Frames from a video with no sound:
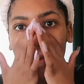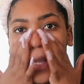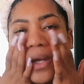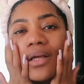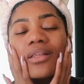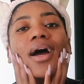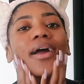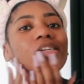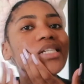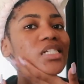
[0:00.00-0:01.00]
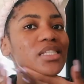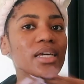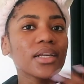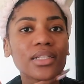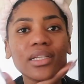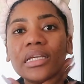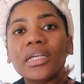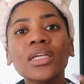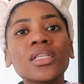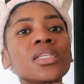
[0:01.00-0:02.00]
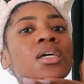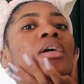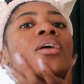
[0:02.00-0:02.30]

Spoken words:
getting the hydration that it needs.